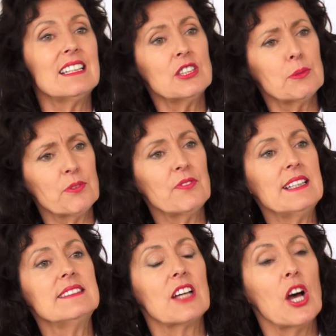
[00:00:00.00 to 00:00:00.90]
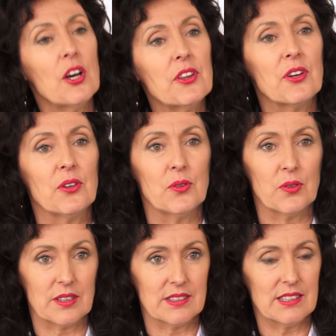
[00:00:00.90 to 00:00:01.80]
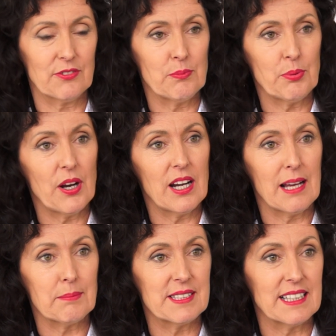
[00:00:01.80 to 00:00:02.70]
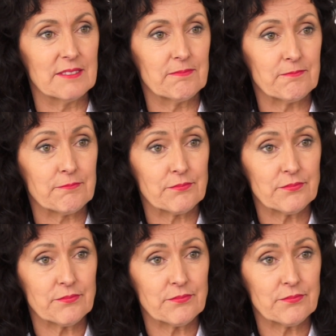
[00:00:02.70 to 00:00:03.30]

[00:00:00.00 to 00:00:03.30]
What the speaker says: and to prevent other organs from prolapsing.